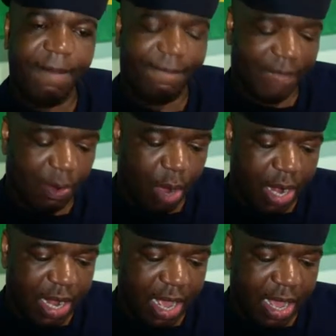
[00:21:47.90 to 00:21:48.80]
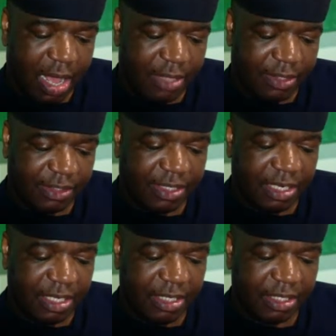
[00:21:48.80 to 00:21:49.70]
Vawana this
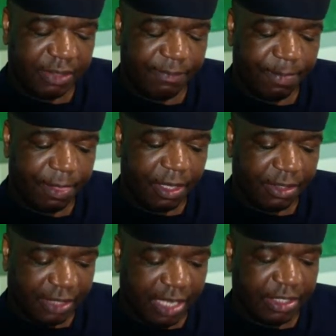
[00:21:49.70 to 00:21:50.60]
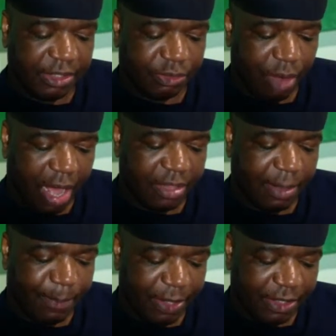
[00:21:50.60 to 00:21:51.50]
link, send it to other
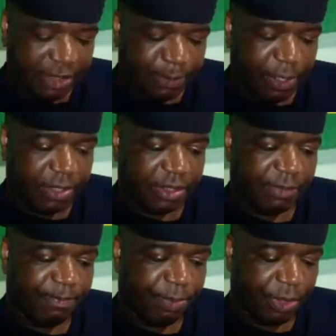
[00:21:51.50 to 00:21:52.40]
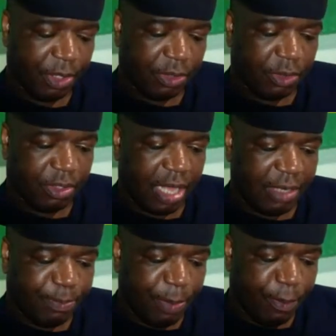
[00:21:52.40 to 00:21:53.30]
participants so that
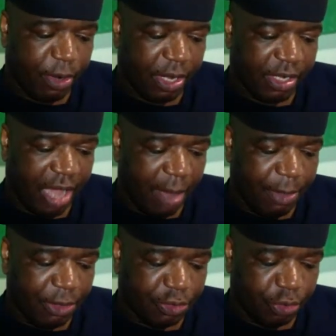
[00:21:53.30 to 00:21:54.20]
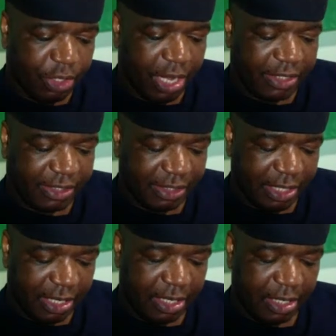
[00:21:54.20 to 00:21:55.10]
people can come and join us here